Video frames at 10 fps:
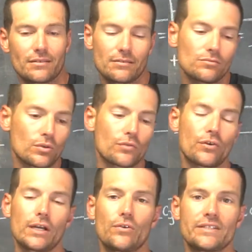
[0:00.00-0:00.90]
What have
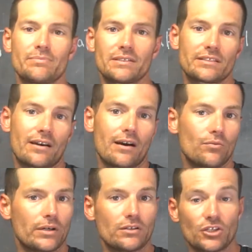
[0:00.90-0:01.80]
we always been taught?
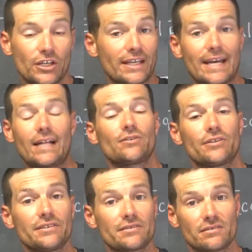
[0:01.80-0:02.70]
Well, look at
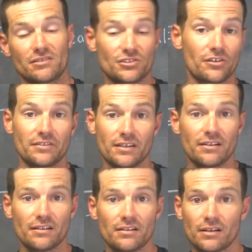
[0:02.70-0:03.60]
calories. Let's start
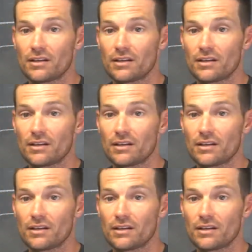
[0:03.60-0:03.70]
there.